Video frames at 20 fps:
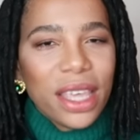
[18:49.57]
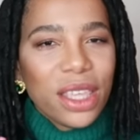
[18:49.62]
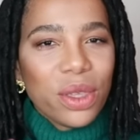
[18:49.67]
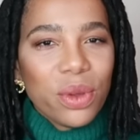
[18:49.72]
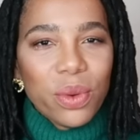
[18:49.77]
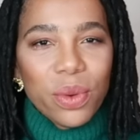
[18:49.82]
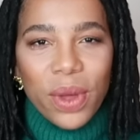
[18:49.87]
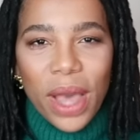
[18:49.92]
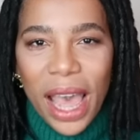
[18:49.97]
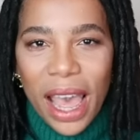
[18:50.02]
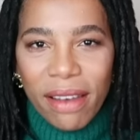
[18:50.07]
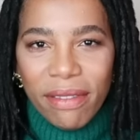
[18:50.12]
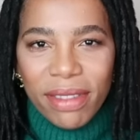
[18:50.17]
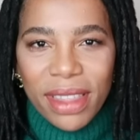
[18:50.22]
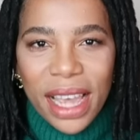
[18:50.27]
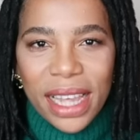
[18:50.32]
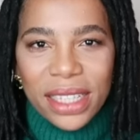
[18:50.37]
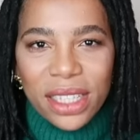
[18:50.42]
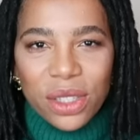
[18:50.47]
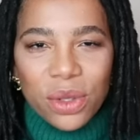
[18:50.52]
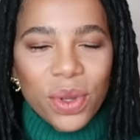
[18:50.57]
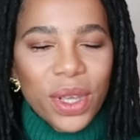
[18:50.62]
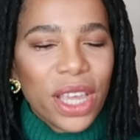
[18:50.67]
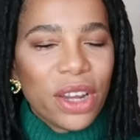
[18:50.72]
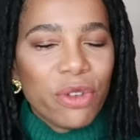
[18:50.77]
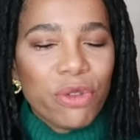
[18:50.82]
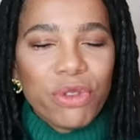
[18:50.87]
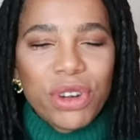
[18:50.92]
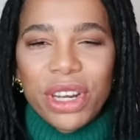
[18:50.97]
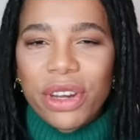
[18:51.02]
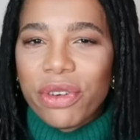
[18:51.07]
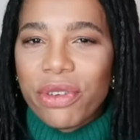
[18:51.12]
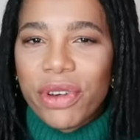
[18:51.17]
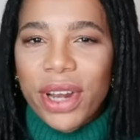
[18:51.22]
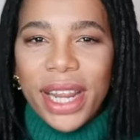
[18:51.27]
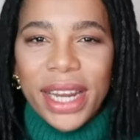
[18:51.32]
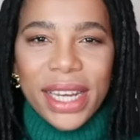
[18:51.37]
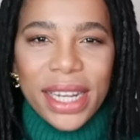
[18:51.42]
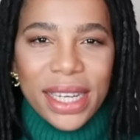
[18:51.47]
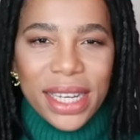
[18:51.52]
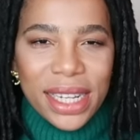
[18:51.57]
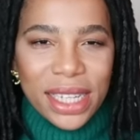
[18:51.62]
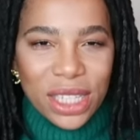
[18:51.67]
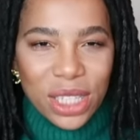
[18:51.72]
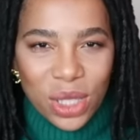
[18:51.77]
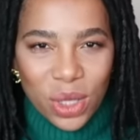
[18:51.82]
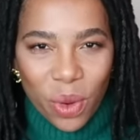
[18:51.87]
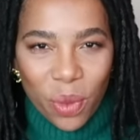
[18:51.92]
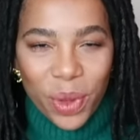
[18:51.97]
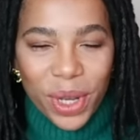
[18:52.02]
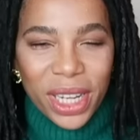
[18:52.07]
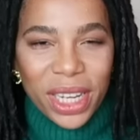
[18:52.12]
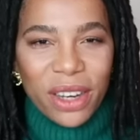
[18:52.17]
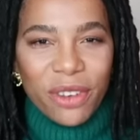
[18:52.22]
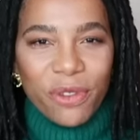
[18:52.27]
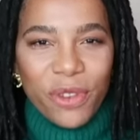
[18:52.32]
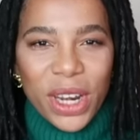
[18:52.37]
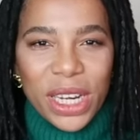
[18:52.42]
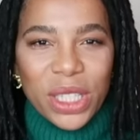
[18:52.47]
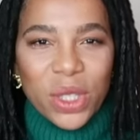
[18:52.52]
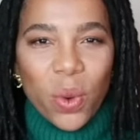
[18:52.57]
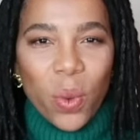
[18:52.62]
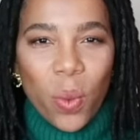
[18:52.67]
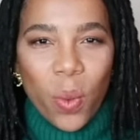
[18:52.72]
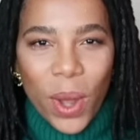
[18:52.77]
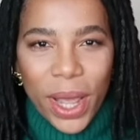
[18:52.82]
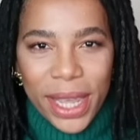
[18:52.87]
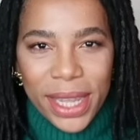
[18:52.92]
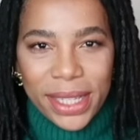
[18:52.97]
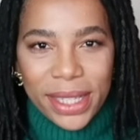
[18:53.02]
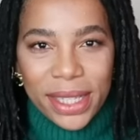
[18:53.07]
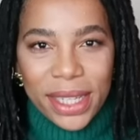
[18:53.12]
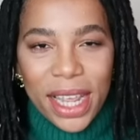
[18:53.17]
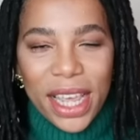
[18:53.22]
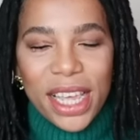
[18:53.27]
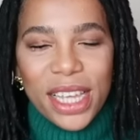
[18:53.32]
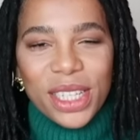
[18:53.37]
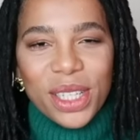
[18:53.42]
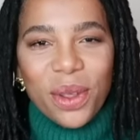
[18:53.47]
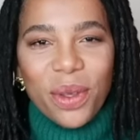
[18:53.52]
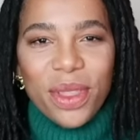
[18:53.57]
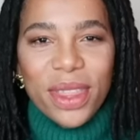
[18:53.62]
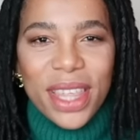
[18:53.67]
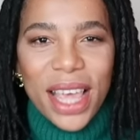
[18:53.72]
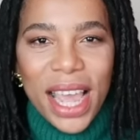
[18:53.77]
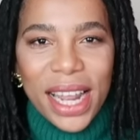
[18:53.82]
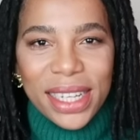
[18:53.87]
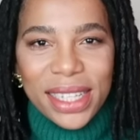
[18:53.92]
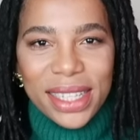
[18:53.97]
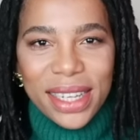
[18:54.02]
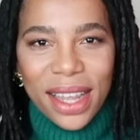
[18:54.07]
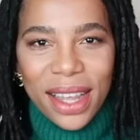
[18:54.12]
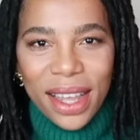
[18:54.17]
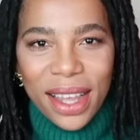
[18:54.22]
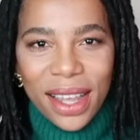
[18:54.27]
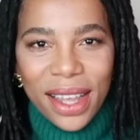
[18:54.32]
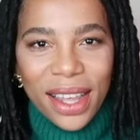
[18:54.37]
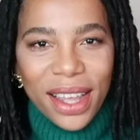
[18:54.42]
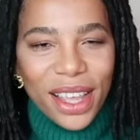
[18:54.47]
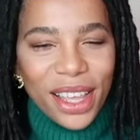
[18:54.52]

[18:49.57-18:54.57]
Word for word: you have that you can recreate it in so many different ways so that's a